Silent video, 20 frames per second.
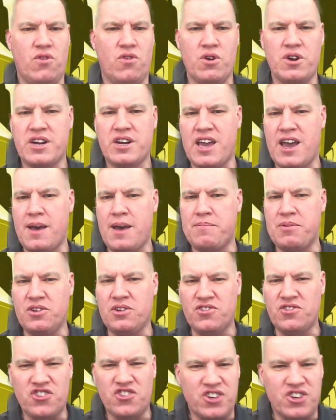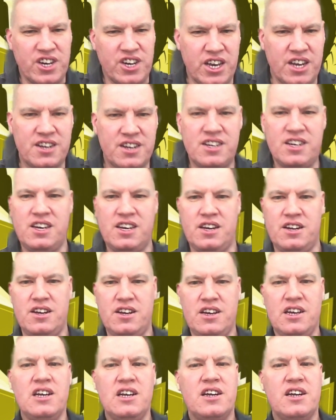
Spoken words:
Foreign capital sneaks in,